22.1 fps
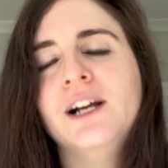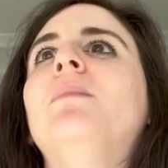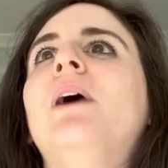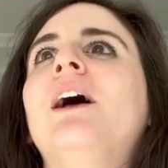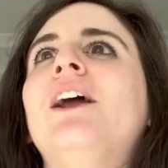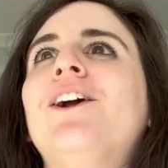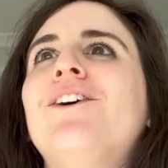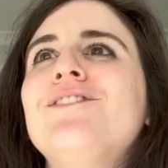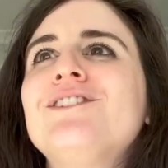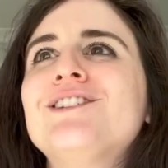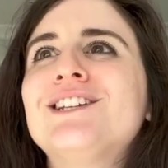And
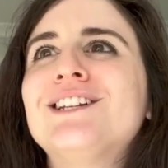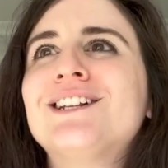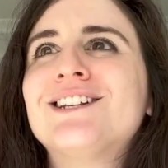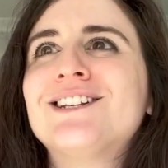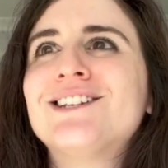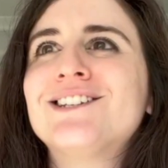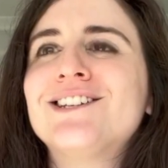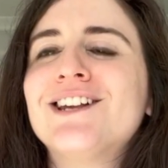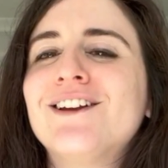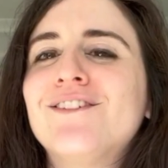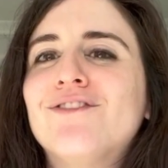obviously this
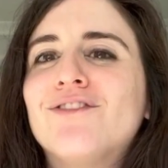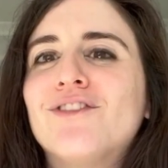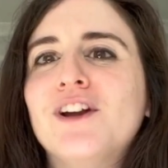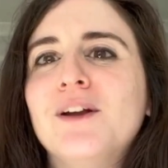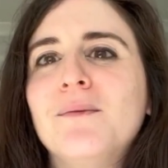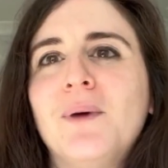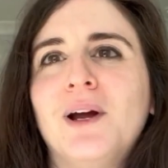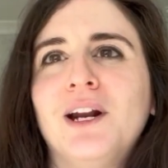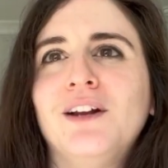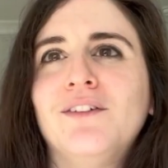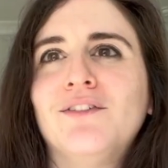is like free
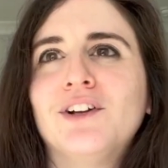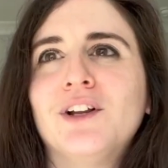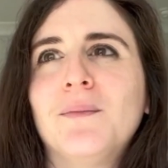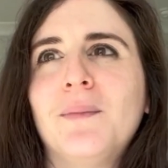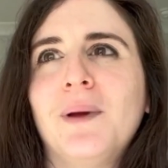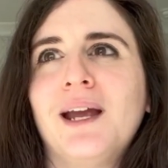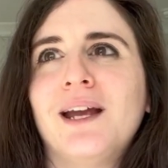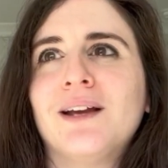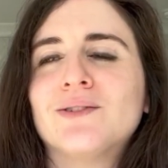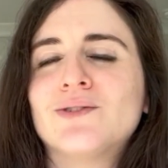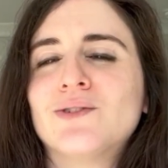money for the
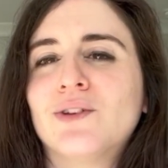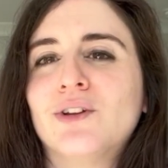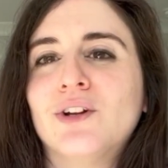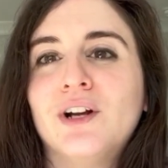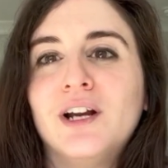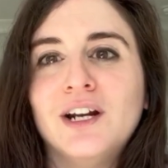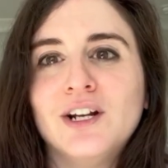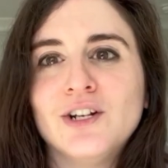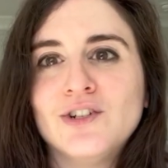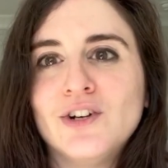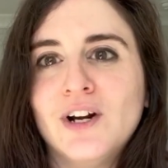bank. So they're
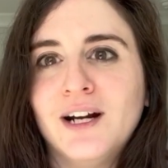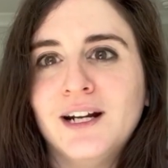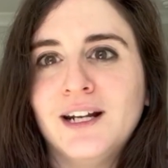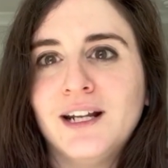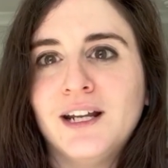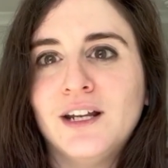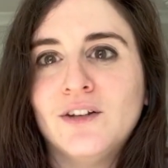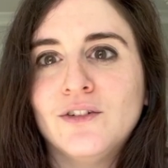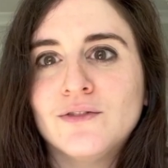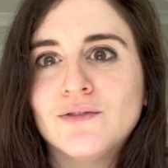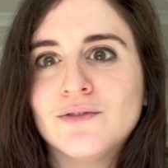gonna try
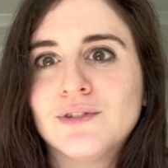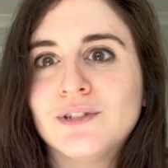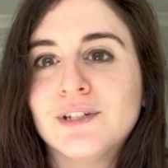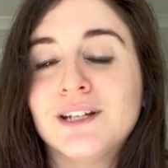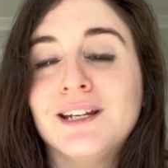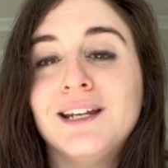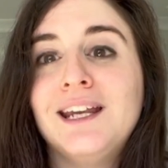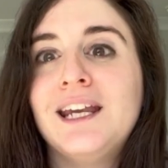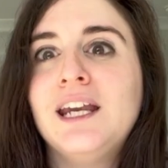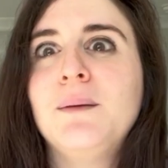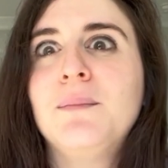to
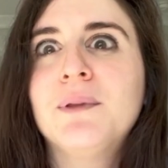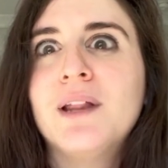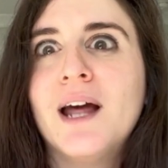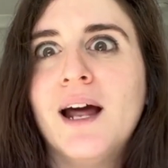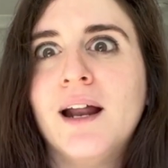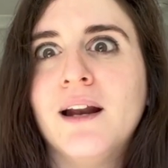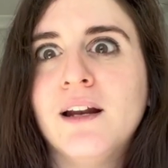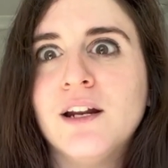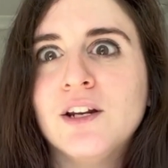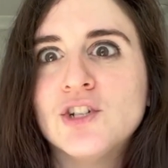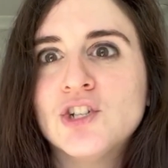keep
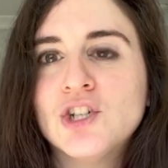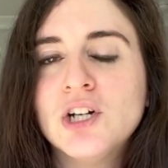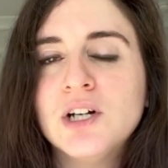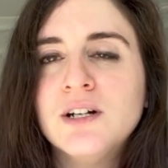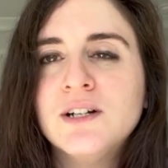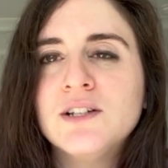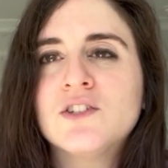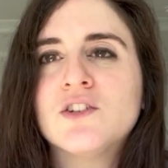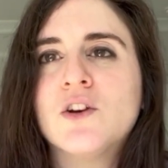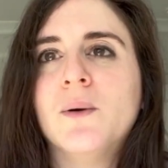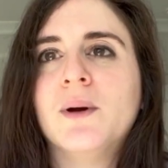that
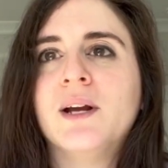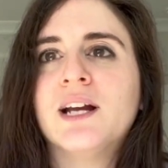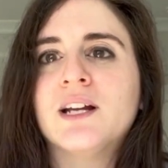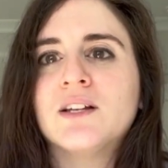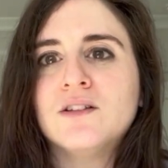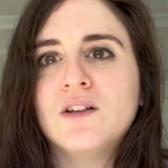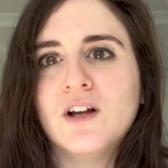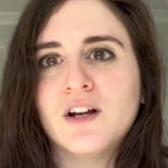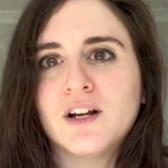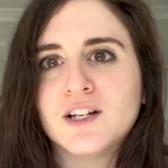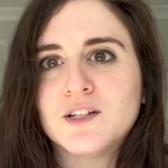insurance going as
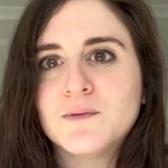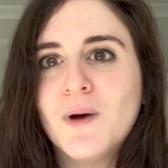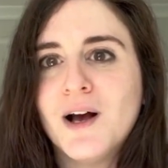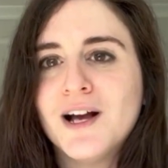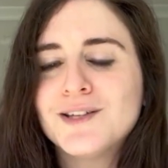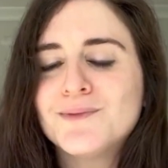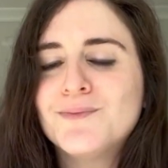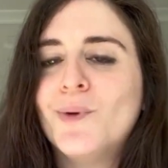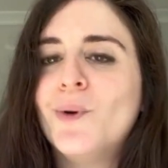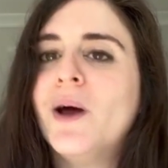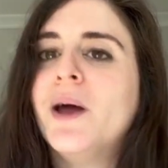long as
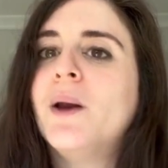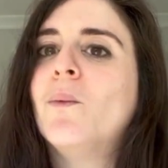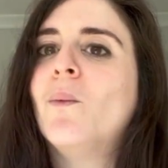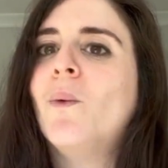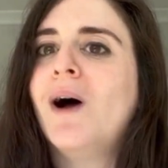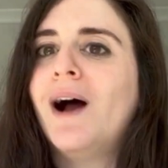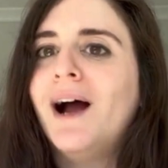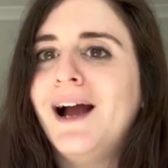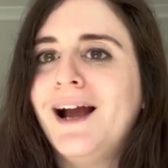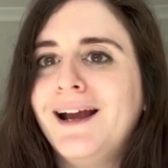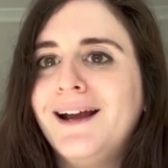possible. And
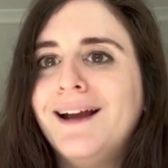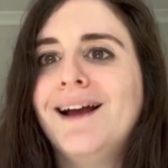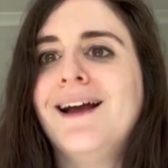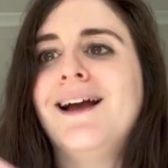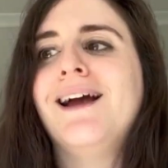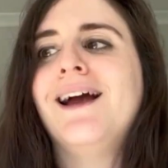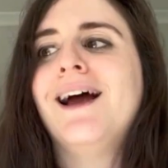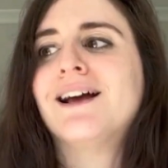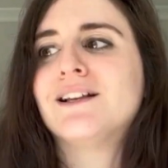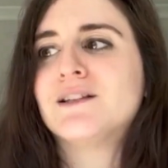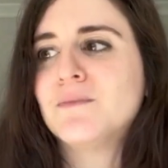why,
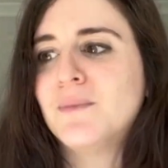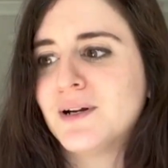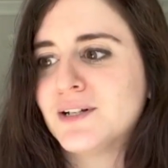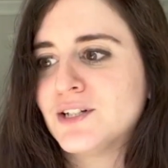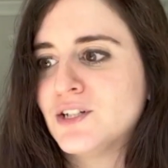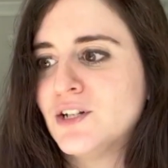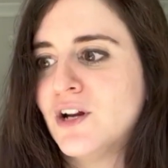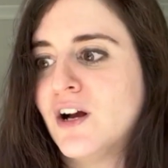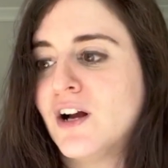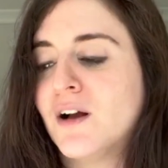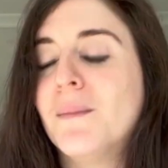as I'm about
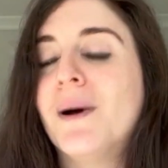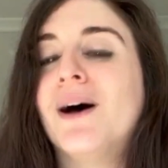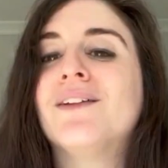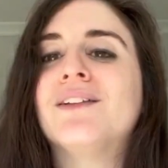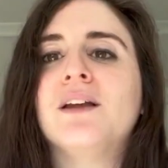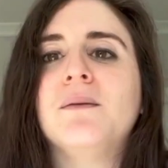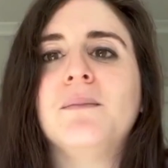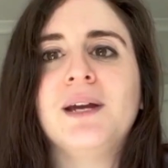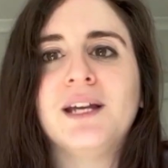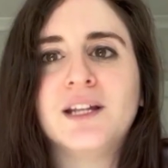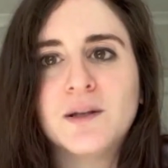to talk about,
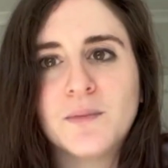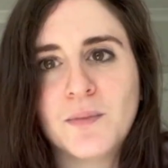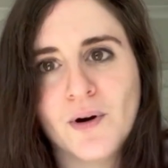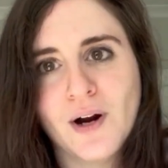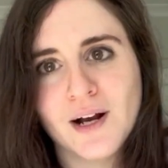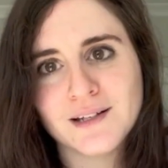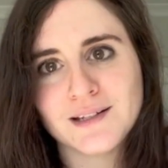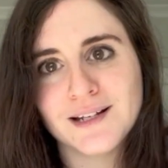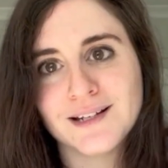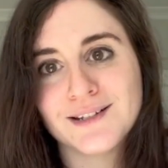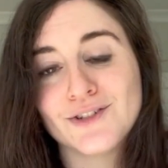they make the
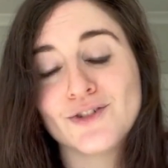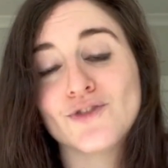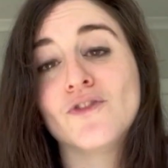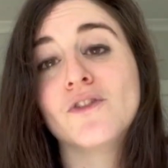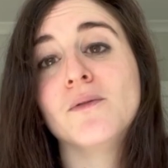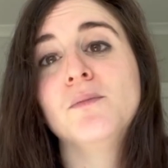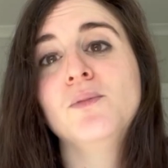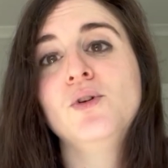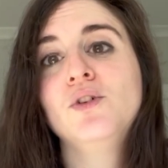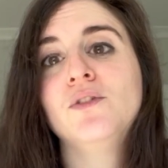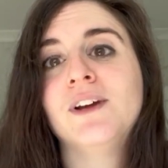process to
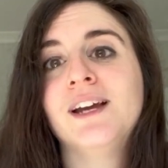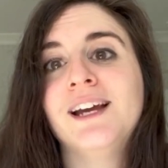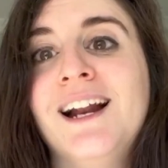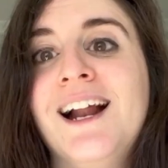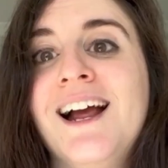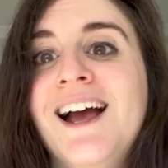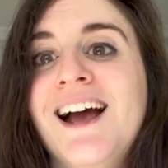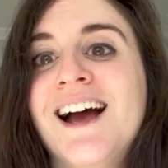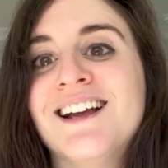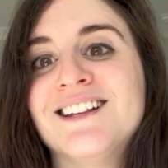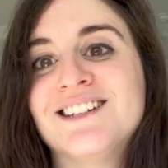remove it
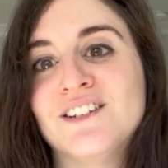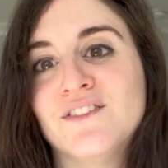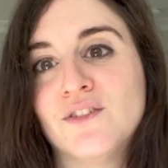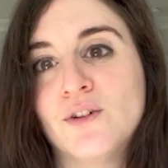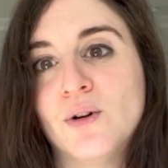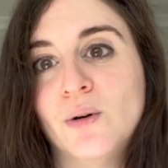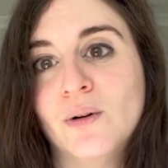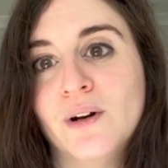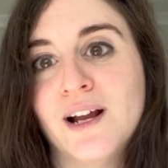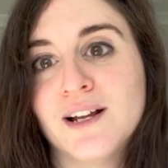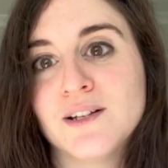as
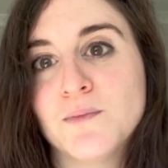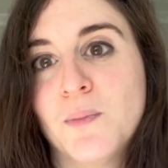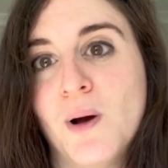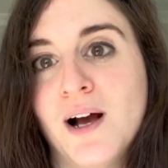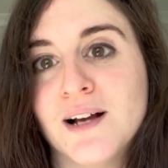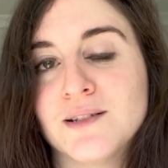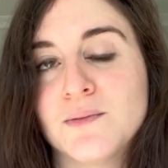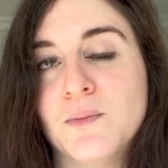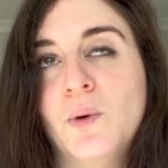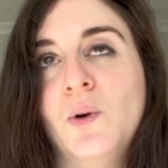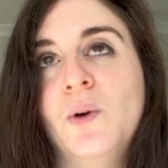difficult as
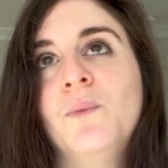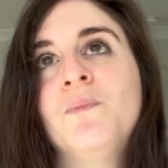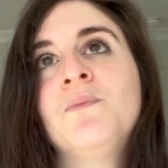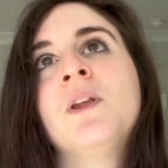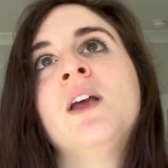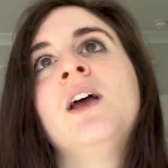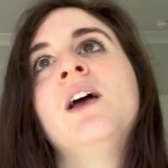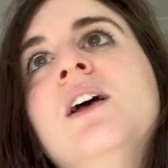possible.